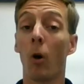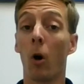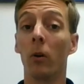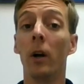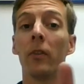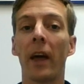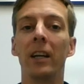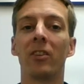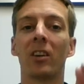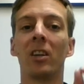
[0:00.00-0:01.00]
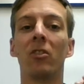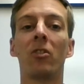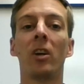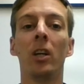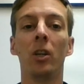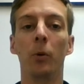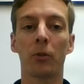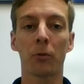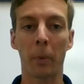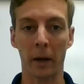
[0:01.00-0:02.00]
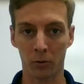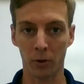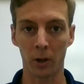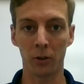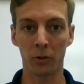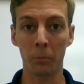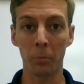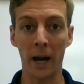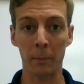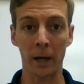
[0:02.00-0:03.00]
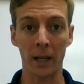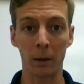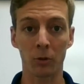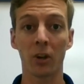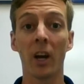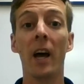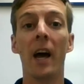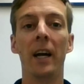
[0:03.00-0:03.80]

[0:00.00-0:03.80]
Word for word: Wrong. That is a continuous spectra. Is a black body object.